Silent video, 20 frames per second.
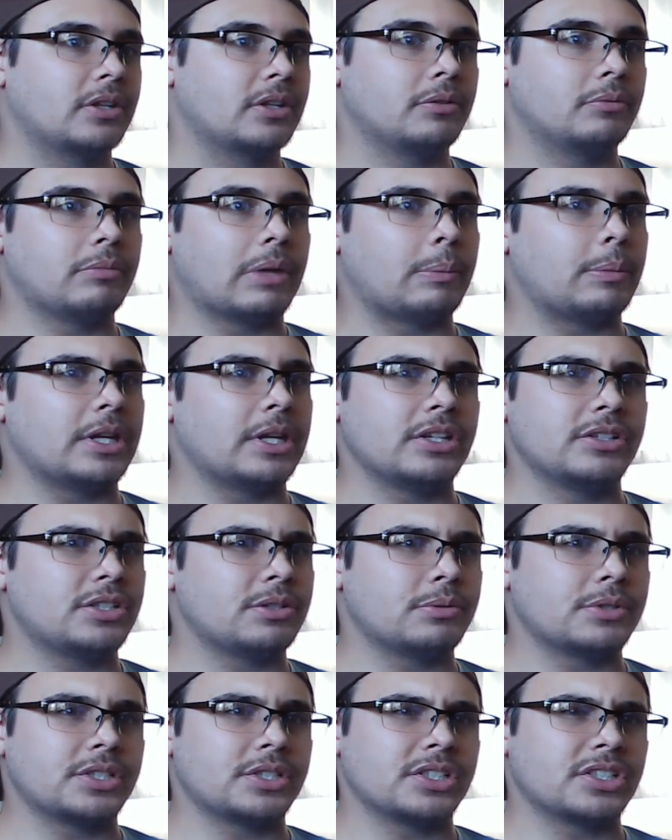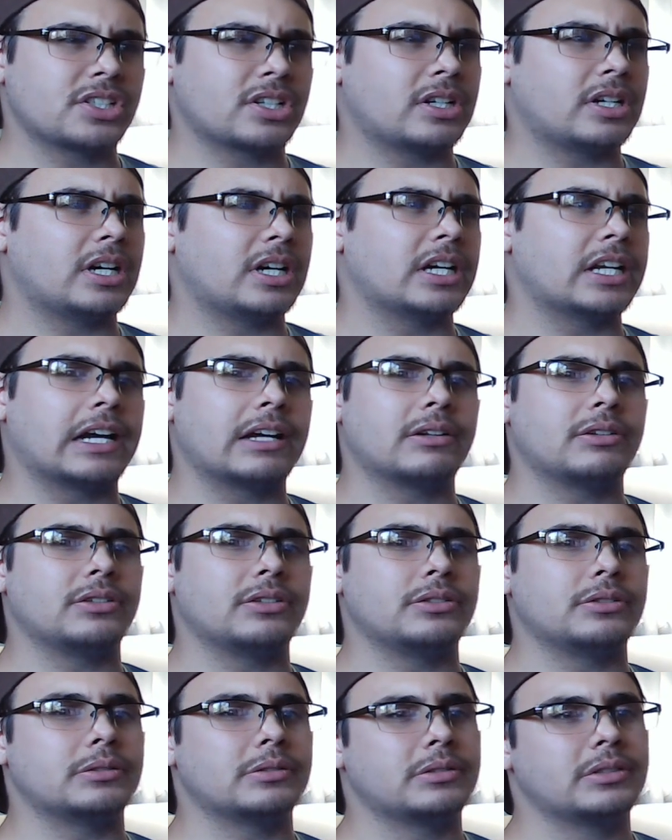Maybe she was just caught, I don't
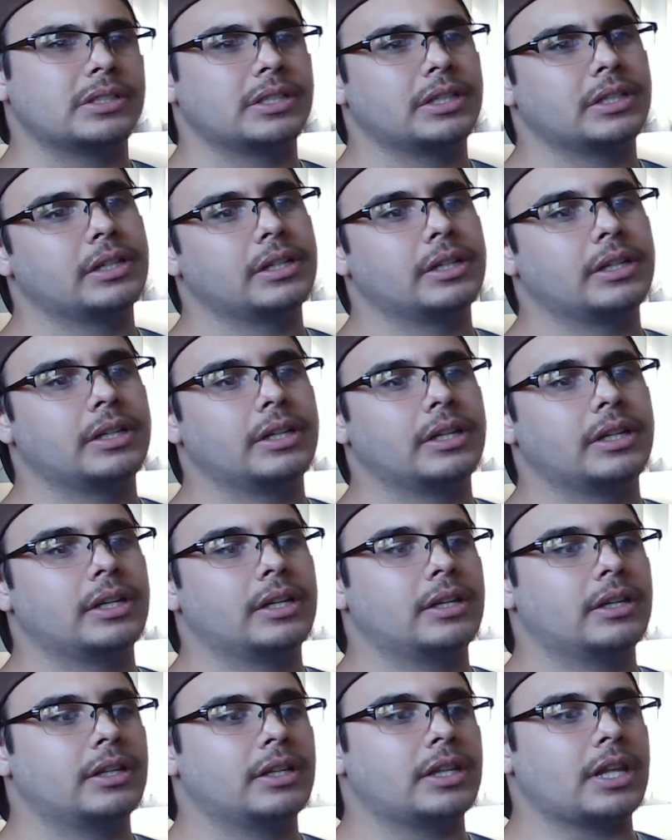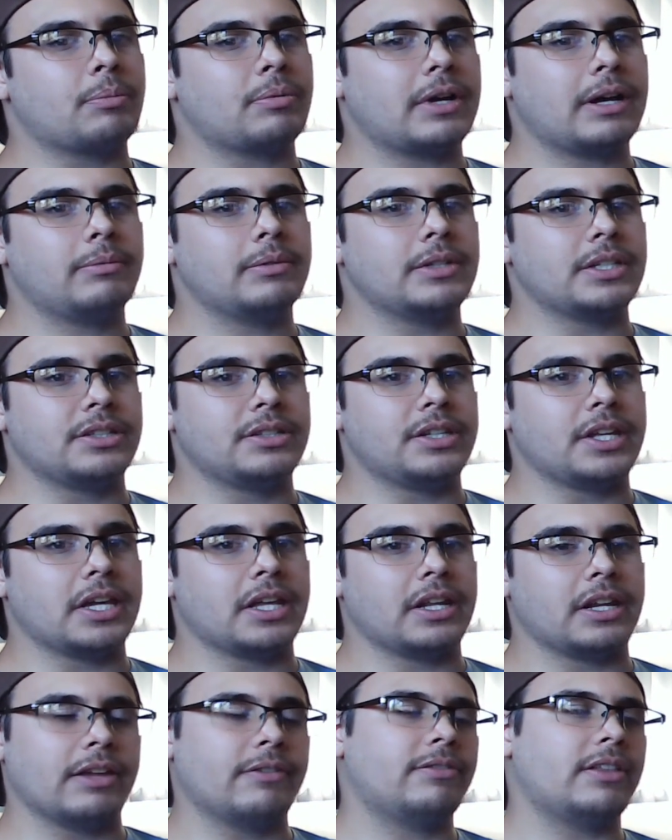know. They probably
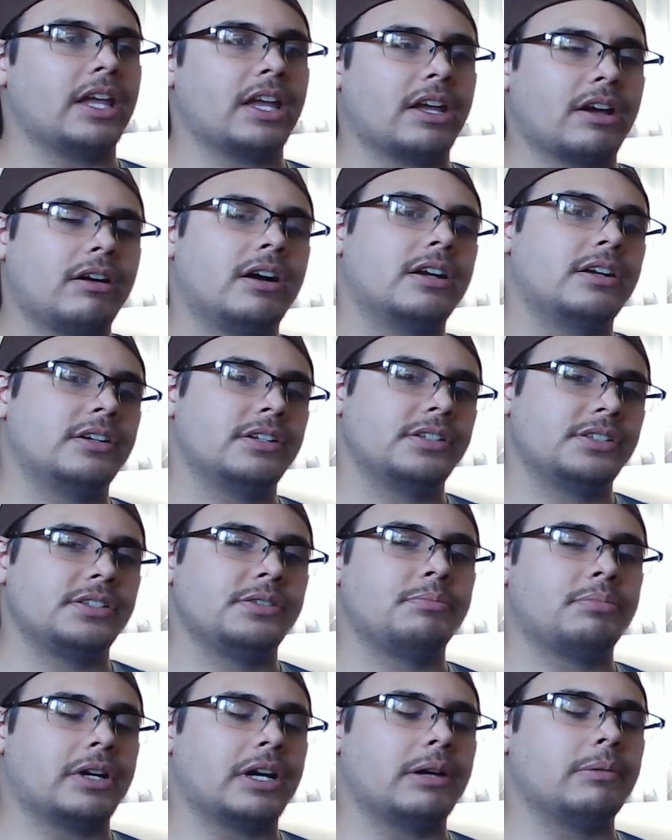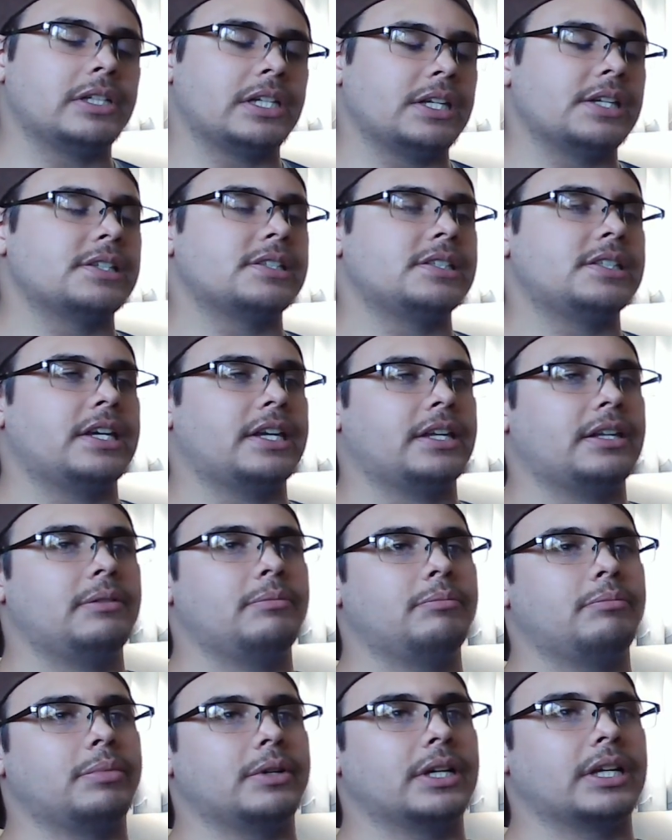did. If they caught her, she probably is
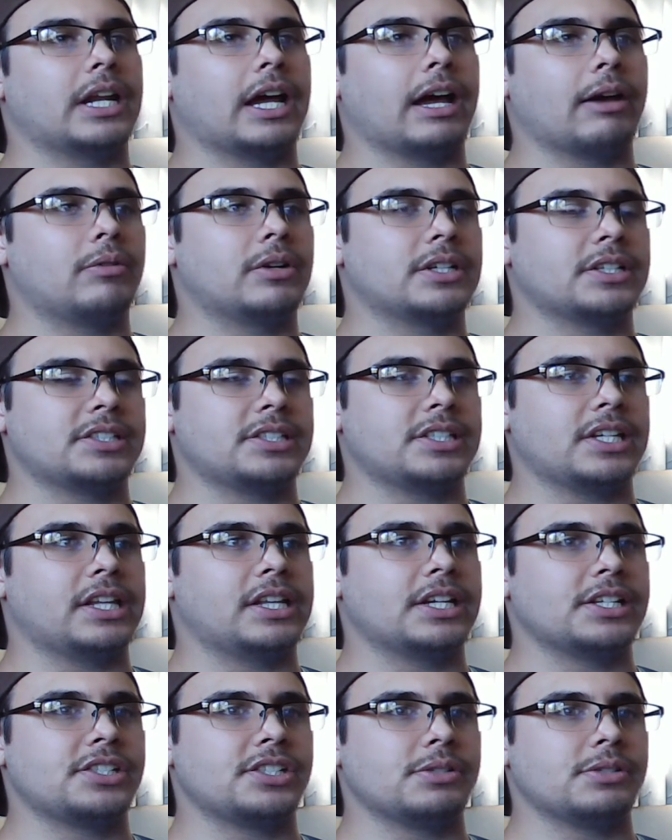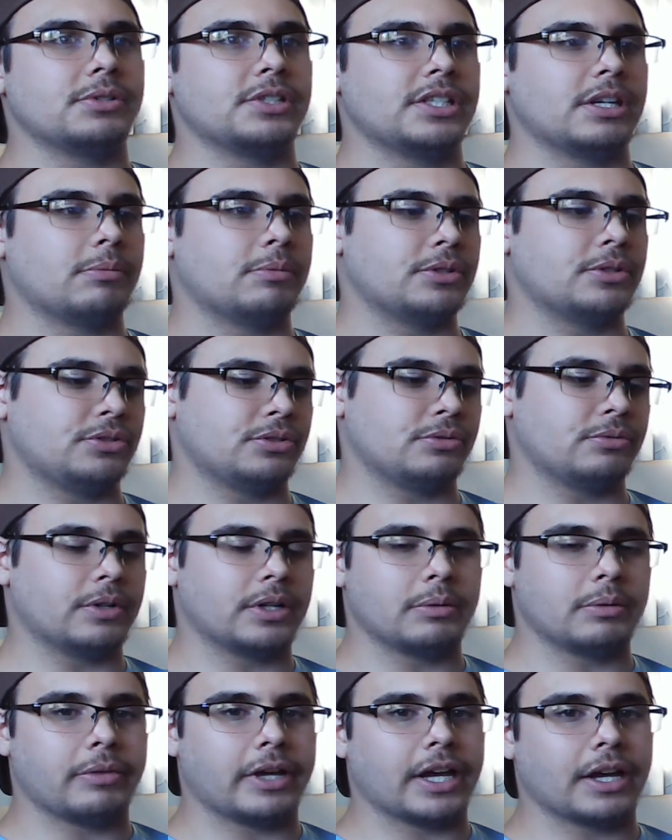dead. But I want to say that she was able to
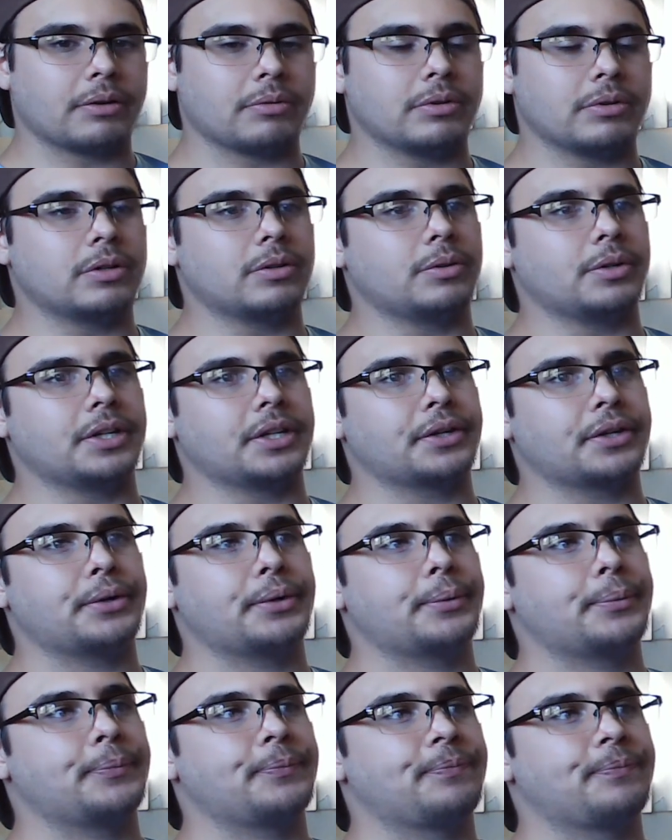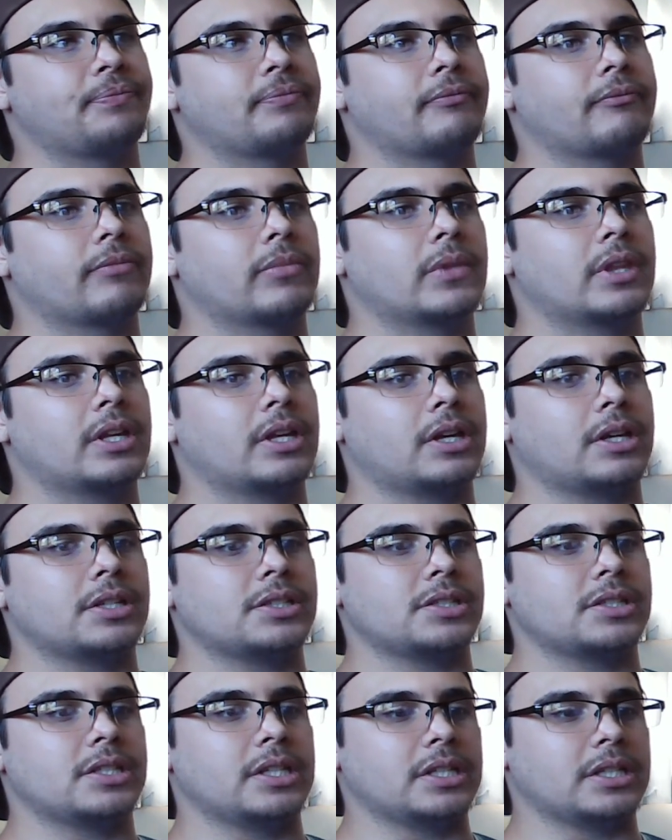run back real quick.
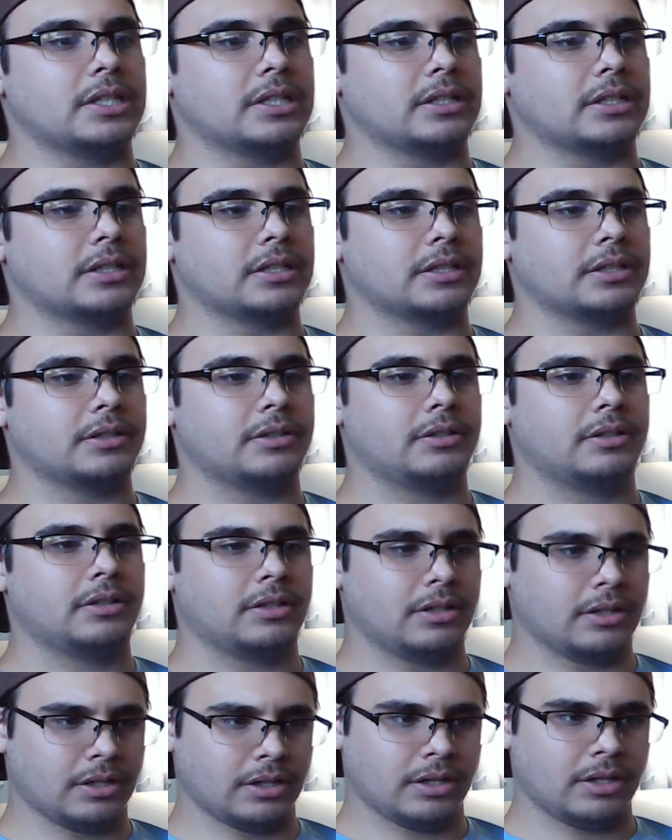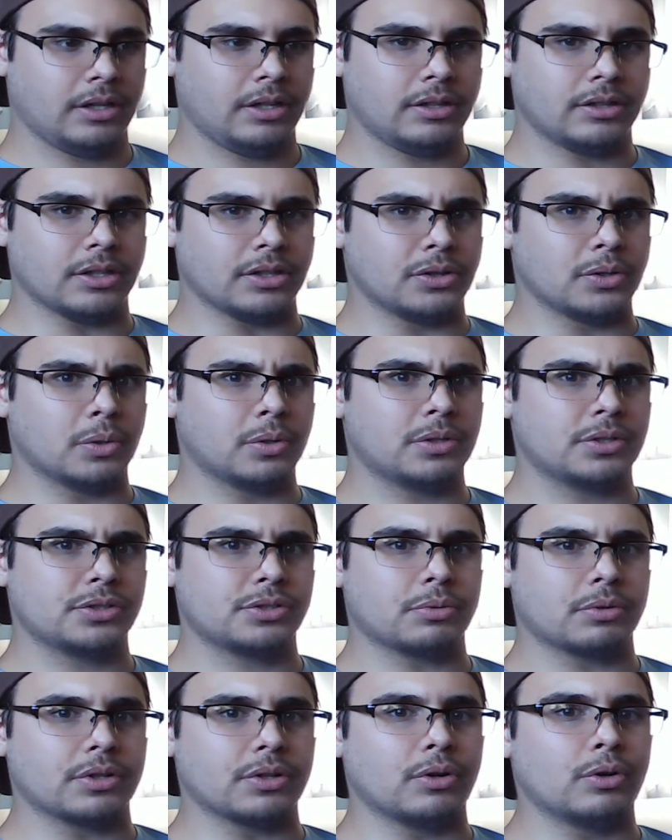Because the doors
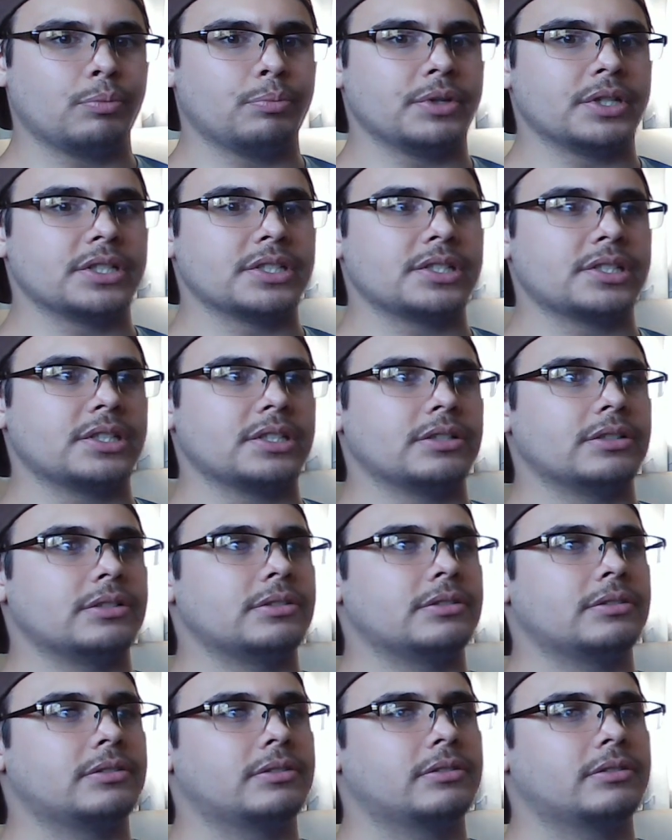were open still.